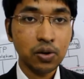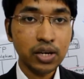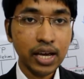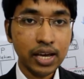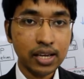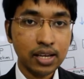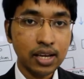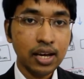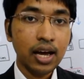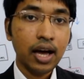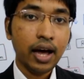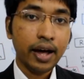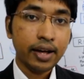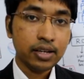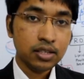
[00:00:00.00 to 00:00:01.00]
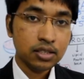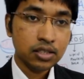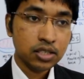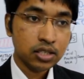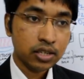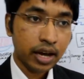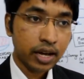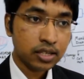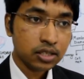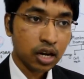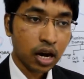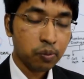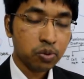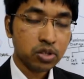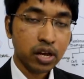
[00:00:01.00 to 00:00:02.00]
Okay, and as
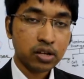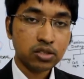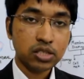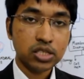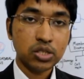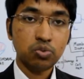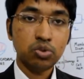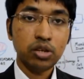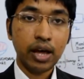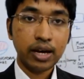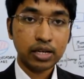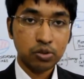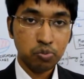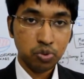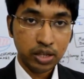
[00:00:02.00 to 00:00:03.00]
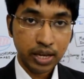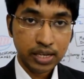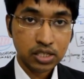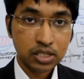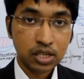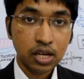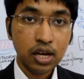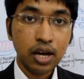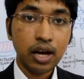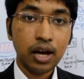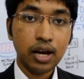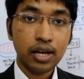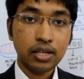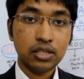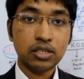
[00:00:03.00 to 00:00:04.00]
carbon dioxide will accumulate,
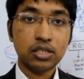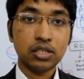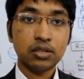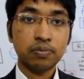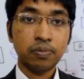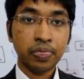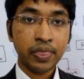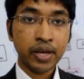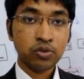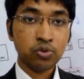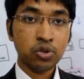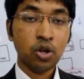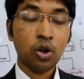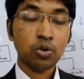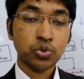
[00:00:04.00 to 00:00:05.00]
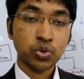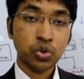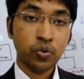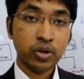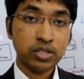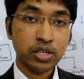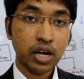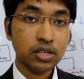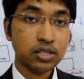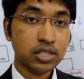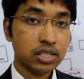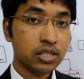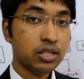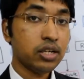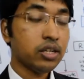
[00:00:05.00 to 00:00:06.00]
and that will also result
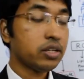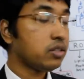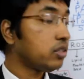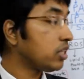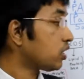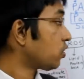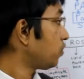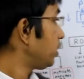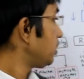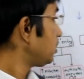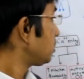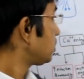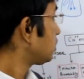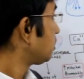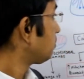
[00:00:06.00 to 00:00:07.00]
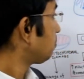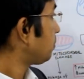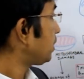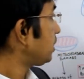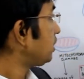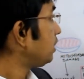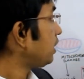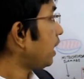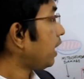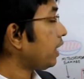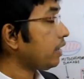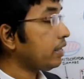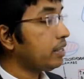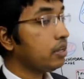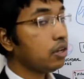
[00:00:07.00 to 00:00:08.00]
in decreased
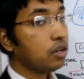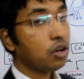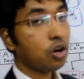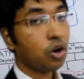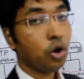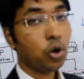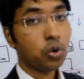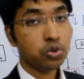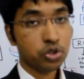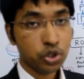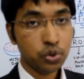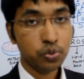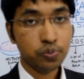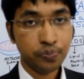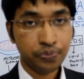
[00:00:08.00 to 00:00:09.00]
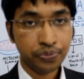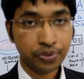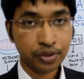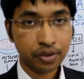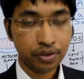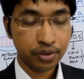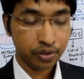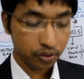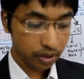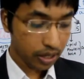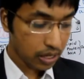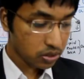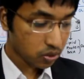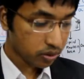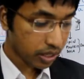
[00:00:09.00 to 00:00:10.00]
PaO2.
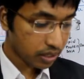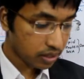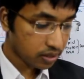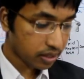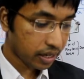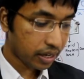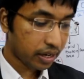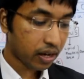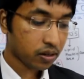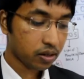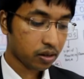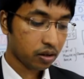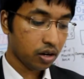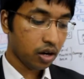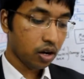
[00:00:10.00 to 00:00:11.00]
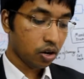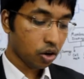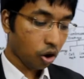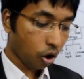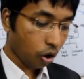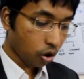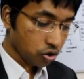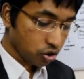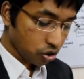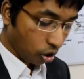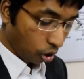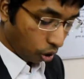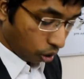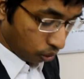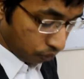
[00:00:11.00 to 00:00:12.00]
Okay, so that is another cause
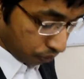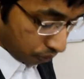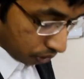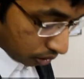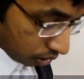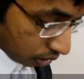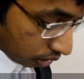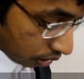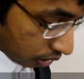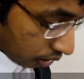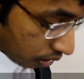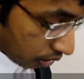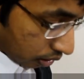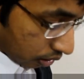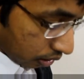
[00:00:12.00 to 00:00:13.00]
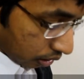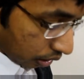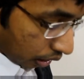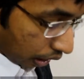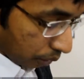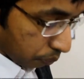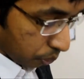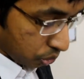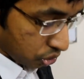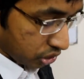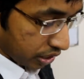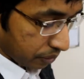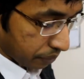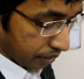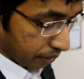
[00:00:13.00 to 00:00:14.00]
of
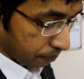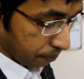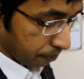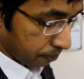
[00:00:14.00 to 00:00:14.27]
hypoxemia.